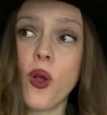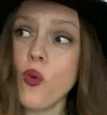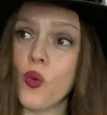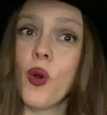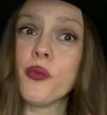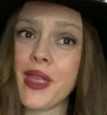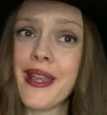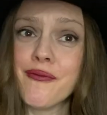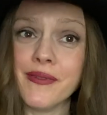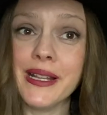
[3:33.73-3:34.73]
Oh, well,
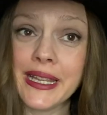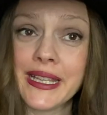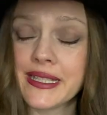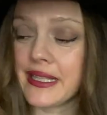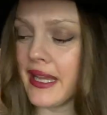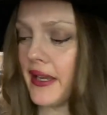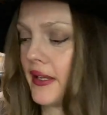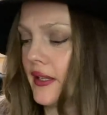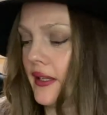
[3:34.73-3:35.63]
then it really hit again.